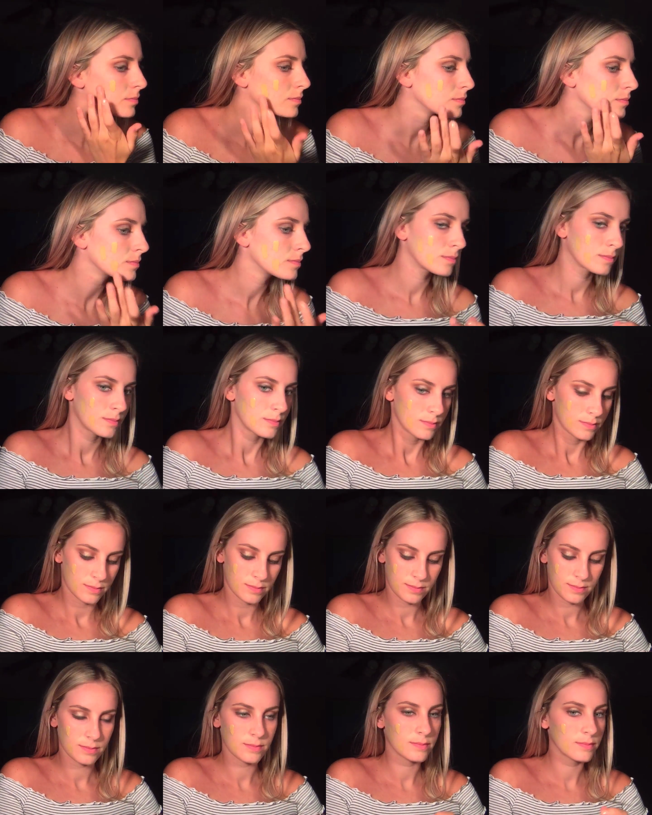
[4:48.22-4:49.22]
And this is the
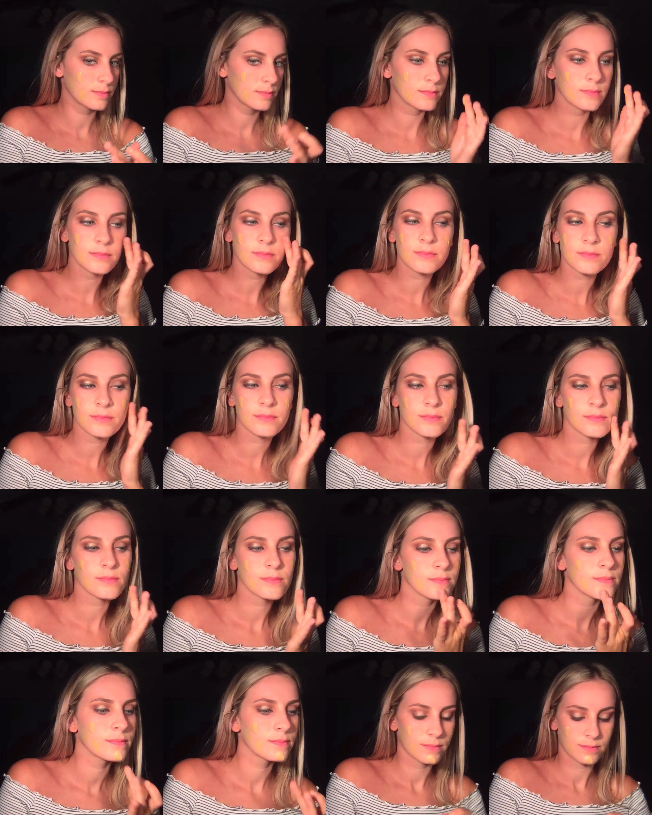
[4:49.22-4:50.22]
first time I ever
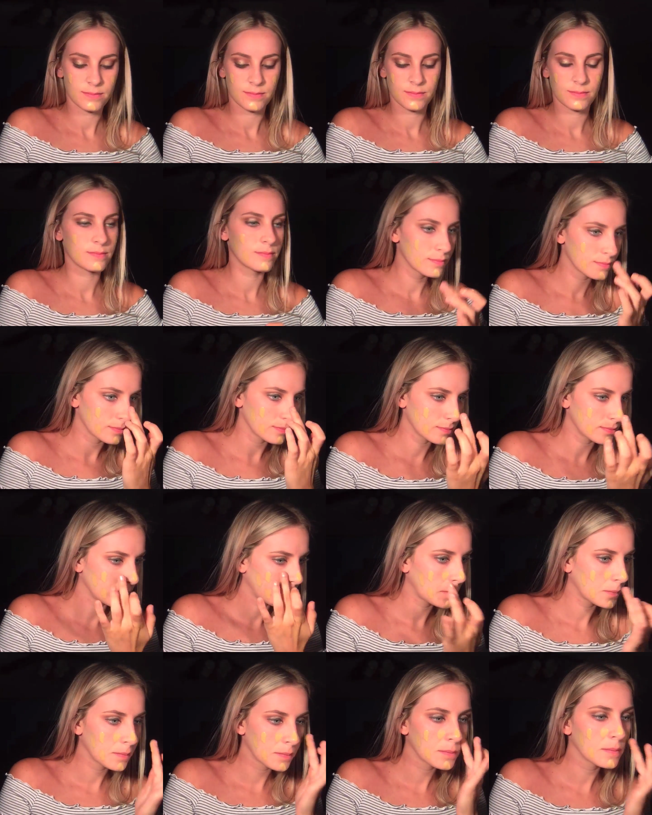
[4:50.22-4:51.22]
used this
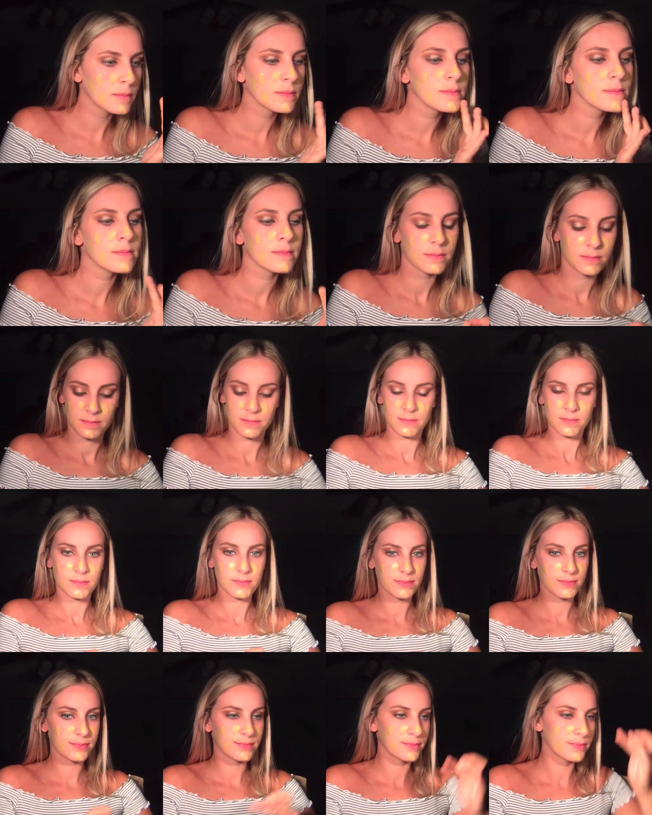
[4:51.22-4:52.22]
foundation. So it
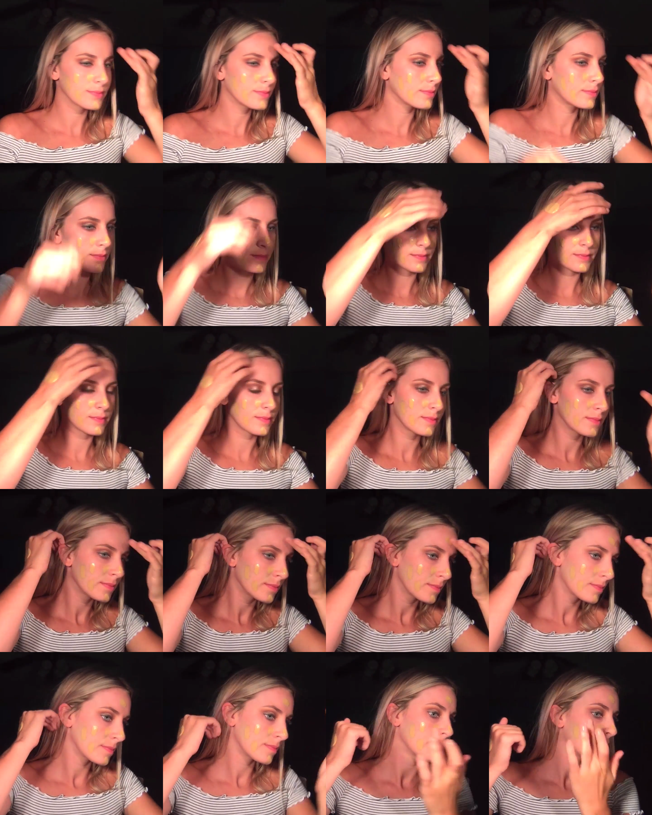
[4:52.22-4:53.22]
was a little yellow
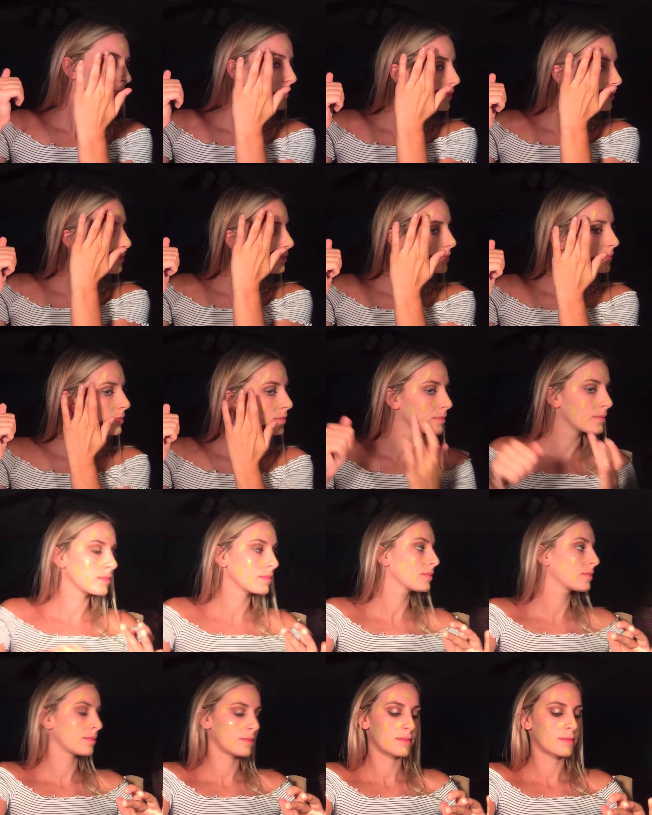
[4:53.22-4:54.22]
for my skin, I
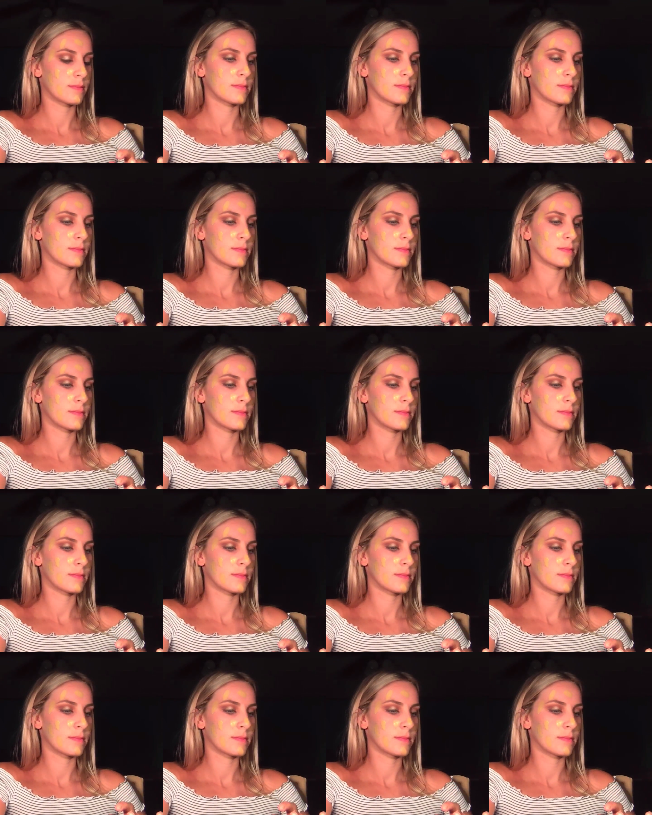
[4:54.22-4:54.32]
think.